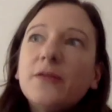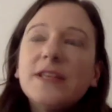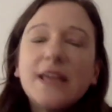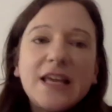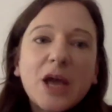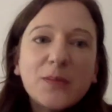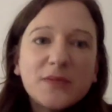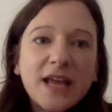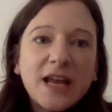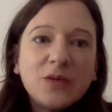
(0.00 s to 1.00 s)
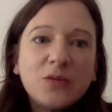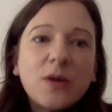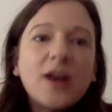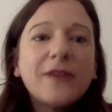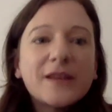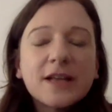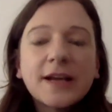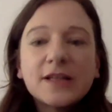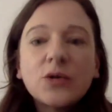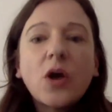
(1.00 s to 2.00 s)
fatigue comes in when it feels like
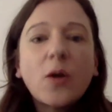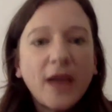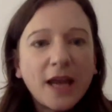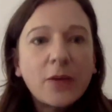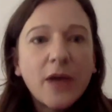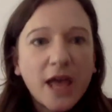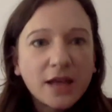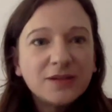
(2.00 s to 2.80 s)
it's not going anywhere.